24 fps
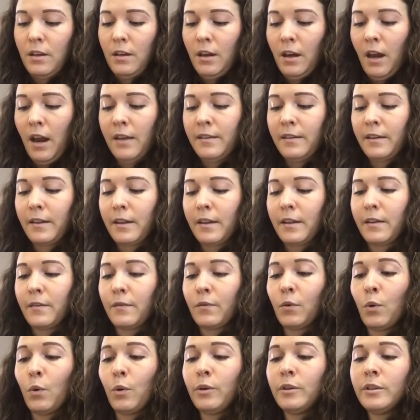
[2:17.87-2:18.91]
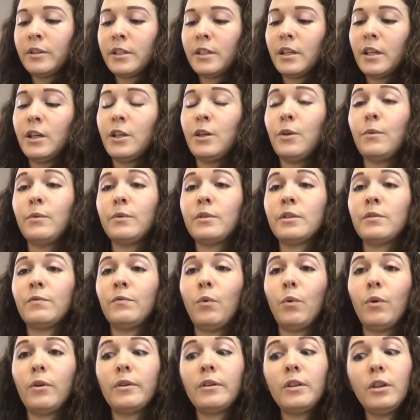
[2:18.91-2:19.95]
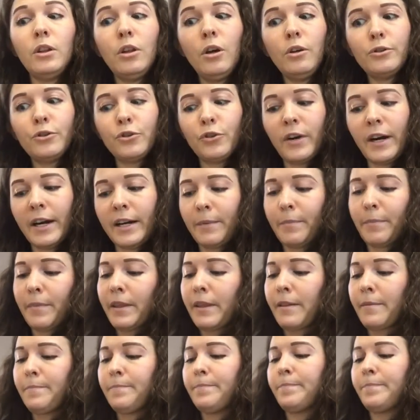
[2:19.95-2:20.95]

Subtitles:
And this is, of course, used for larger items.